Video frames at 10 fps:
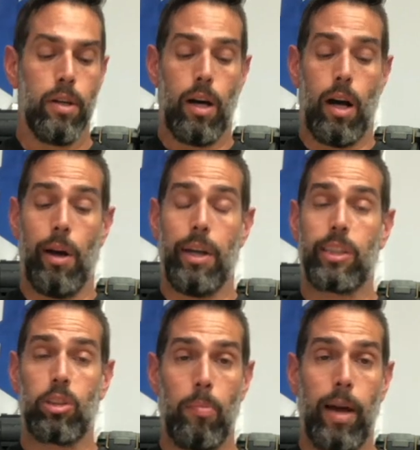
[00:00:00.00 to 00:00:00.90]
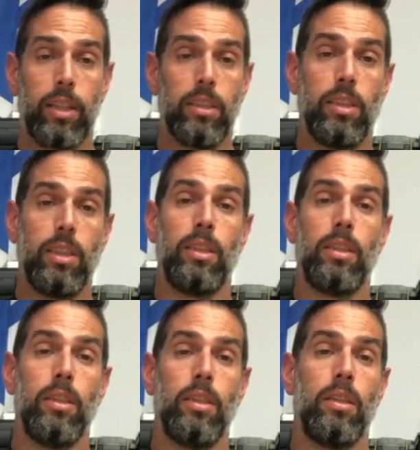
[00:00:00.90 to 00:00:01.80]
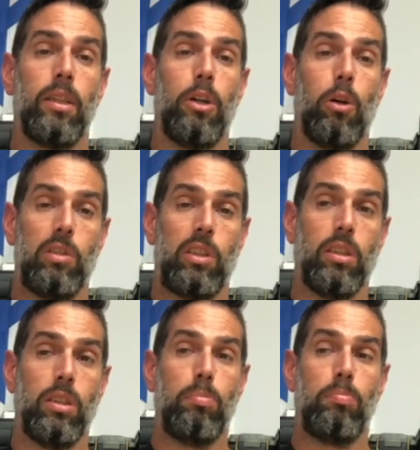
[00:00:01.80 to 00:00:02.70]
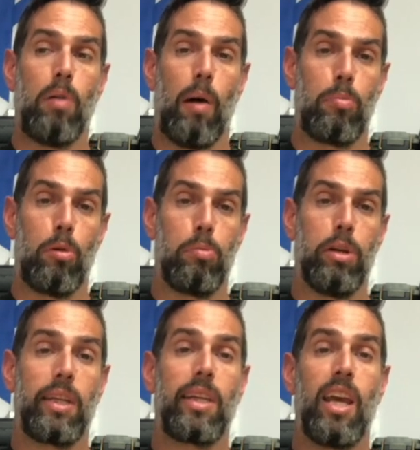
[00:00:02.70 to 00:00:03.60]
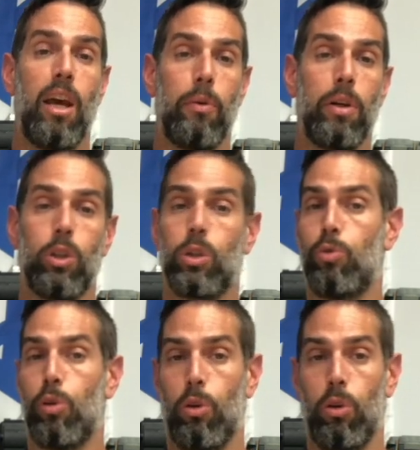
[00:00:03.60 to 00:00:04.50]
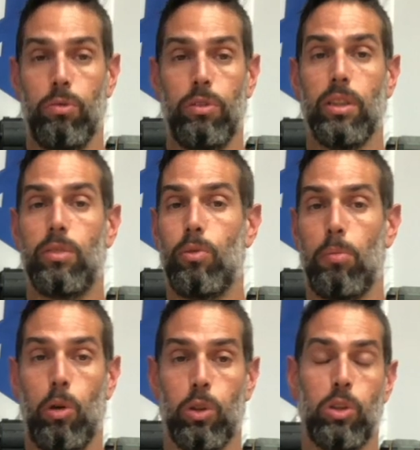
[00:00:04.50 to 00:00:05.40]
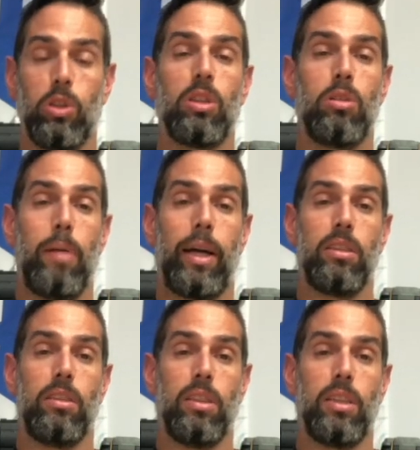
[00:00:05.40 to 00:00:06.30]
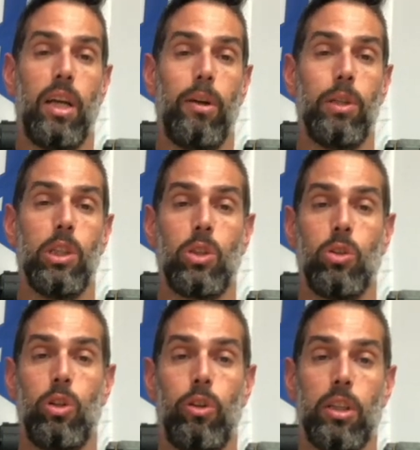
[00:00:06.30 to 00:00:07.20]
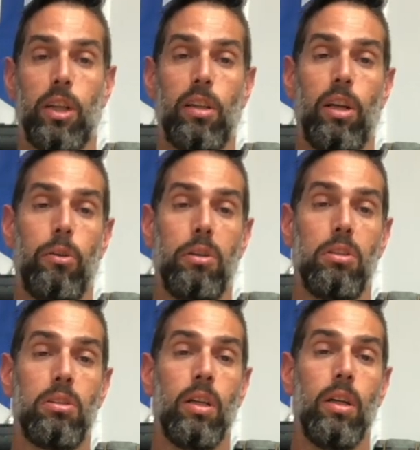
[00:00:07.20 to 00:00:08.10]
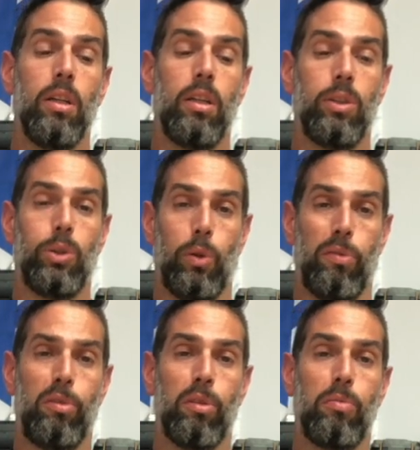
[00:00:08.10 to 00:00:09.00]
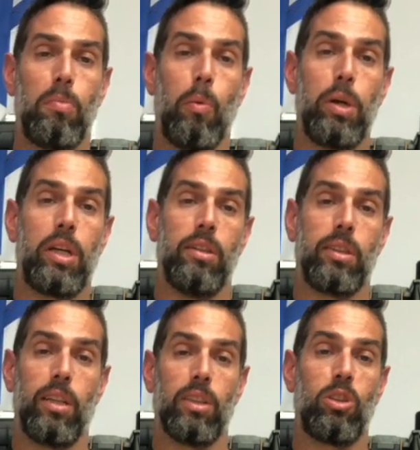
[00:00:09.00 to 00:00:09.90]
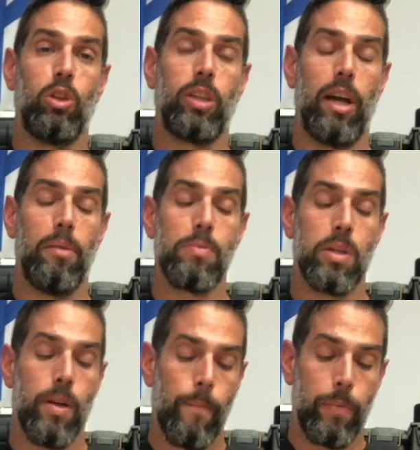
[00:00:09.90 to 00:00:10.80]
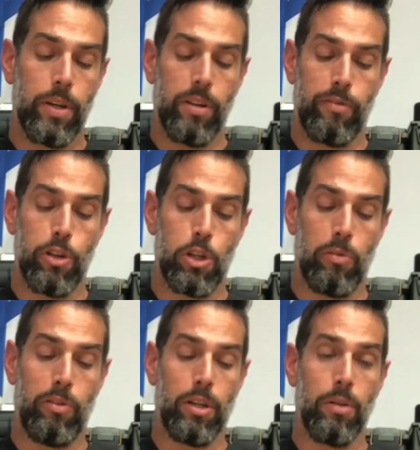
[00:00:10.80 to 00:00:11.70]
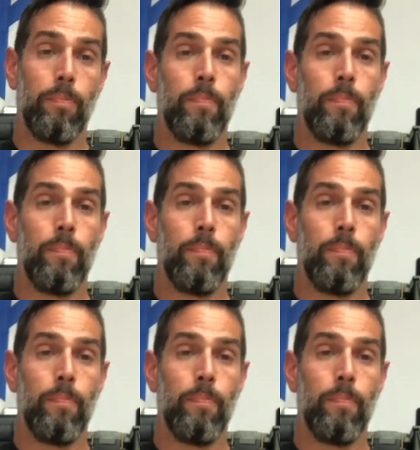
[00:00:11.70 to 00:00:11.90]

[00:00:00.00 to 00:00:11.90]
An extra magazine, and obviously appropriate carriers for all of these, from holsters to magazine carriers to tourniquet carriers and so forth. But we can discuss those items in a future video.